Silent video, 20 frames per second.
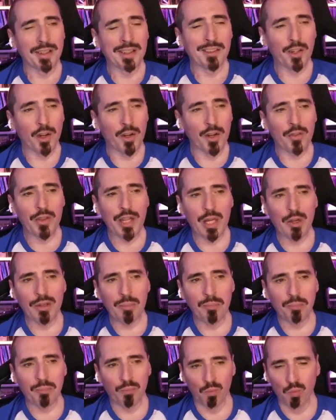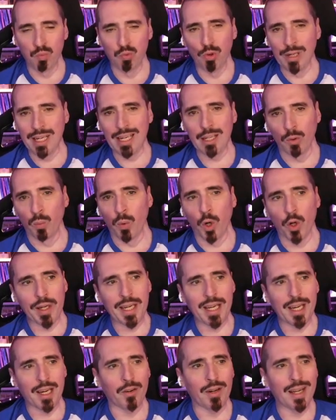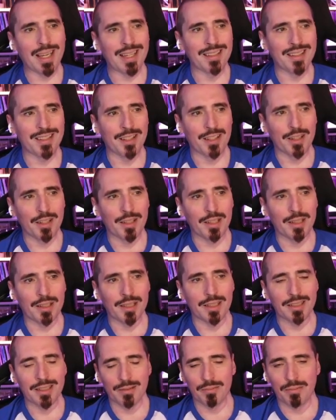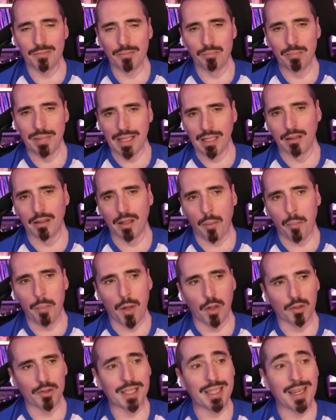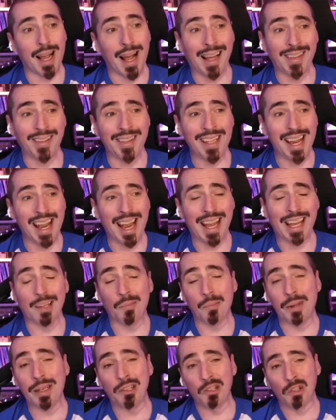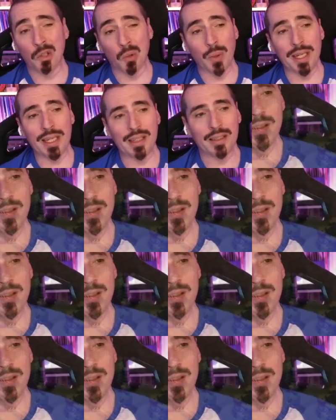Now, the only real worry here is the middle multi and the enemy queen.